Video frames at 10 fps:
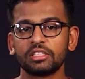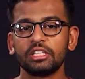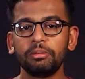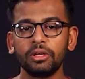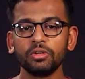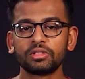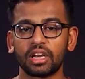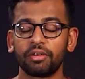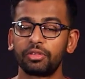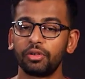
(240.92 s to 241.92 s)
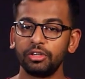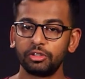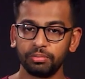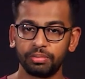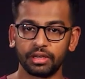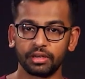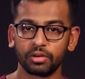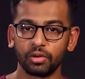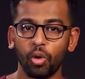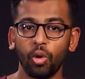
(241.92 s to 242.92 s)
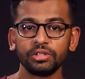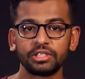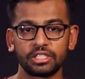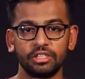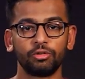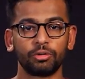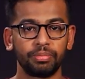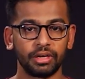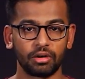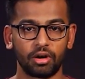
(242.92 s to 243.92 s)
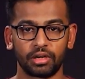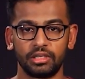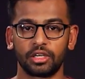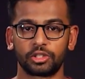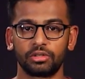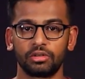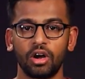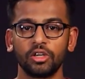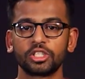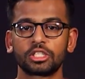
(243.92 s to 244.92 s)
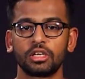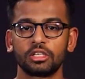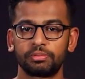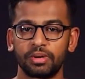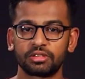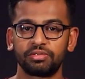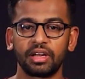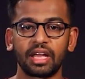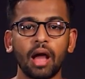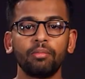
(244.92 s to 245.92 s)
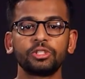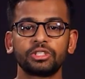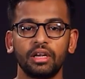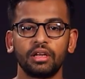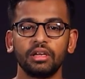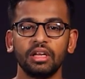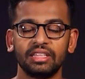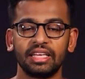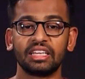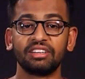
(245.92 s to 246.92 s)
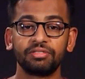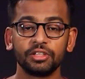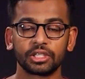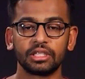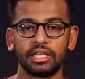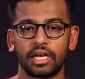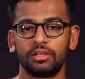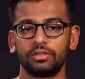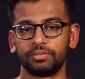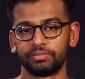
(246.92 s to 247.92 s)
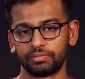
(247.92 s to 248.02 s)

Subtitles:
CPUs that have 32-bit or 64-bit architecture are just specifying how much data they can efficiently handle.